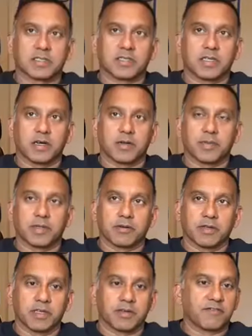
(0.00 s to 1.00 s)
the IPO, and
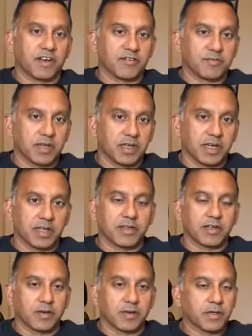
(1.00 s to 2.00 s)
then $5 million at the
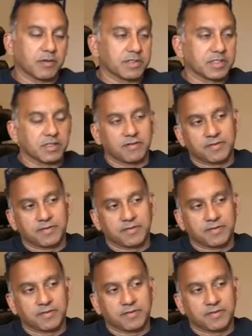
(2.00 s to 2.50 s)
IPO itself.